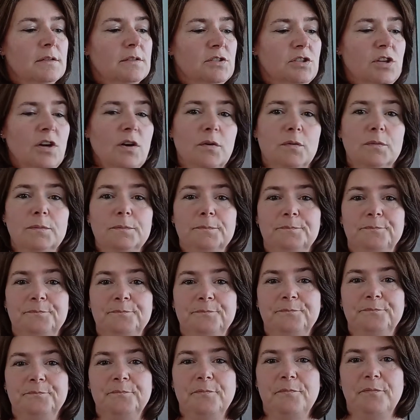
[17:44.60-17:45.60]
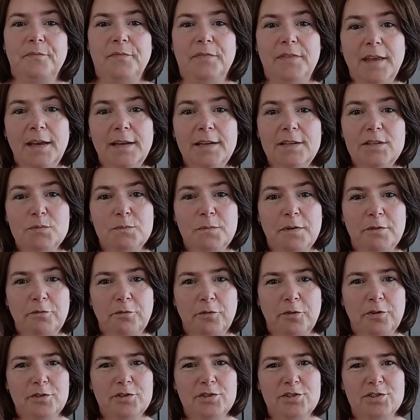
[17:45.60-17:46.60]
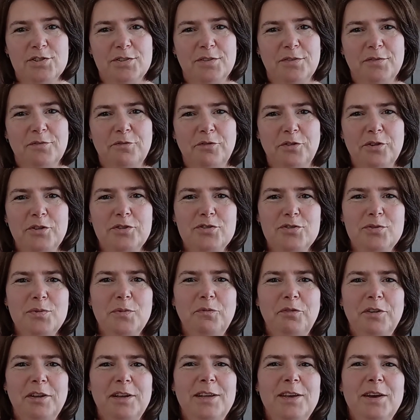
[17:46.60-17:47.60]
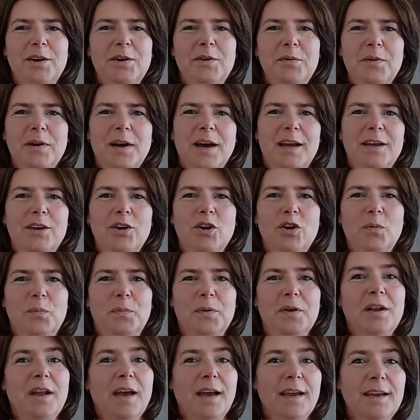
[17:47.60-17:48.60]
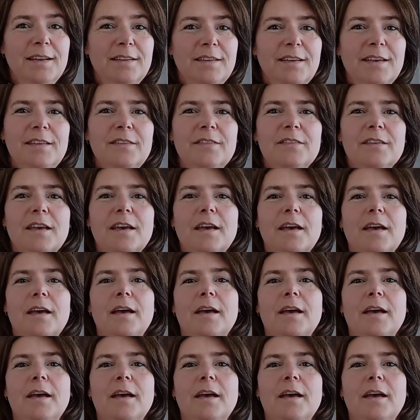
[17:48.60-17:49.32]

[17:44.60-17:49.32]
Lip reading: So that is my first flosstube video. I hope you liked it.